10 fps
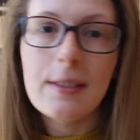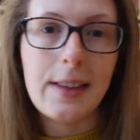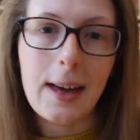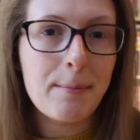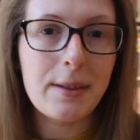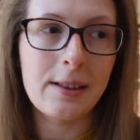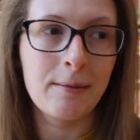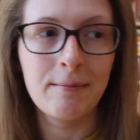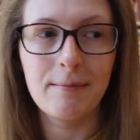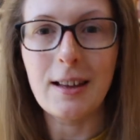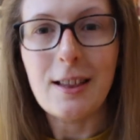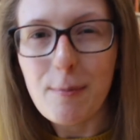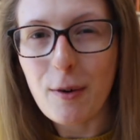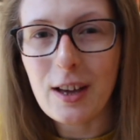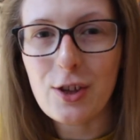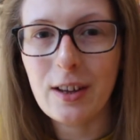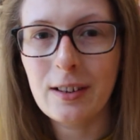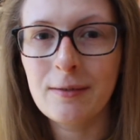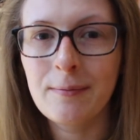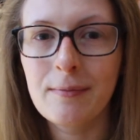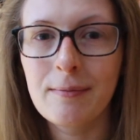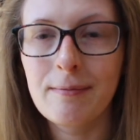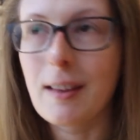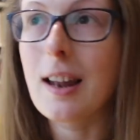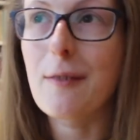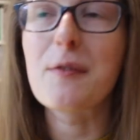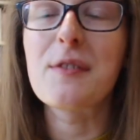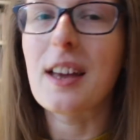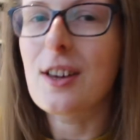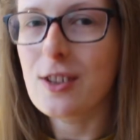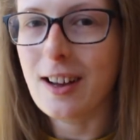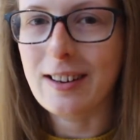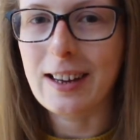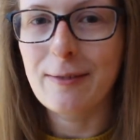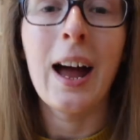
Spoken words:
tips, inspiration, love of stationery.